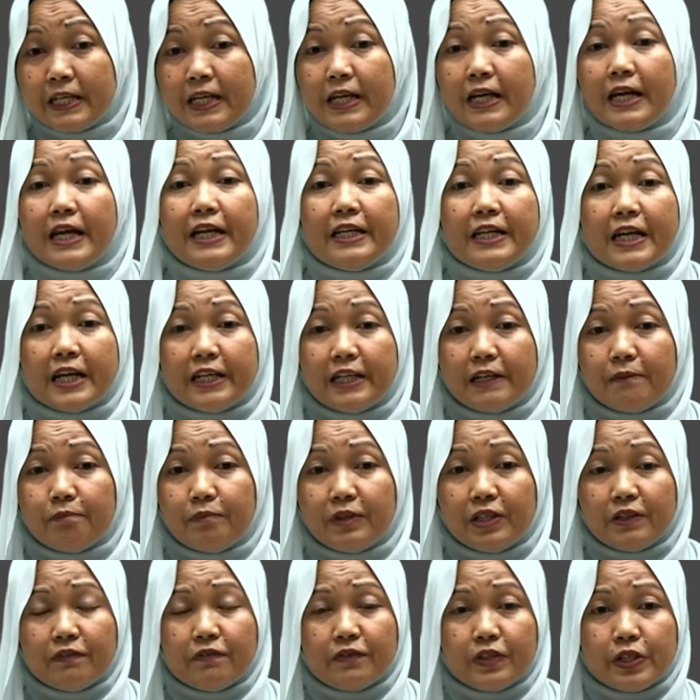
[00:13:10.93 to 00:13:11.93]
and
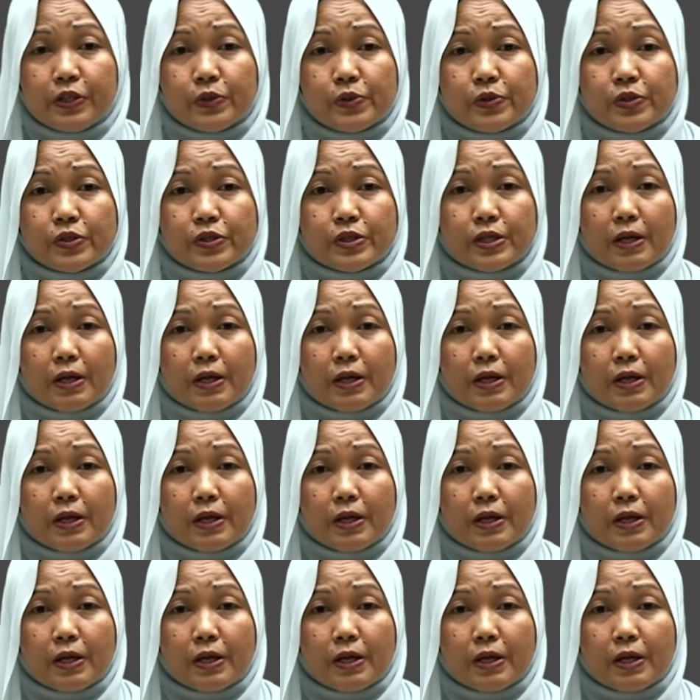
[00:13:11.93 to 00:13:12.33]
adaptive reuse.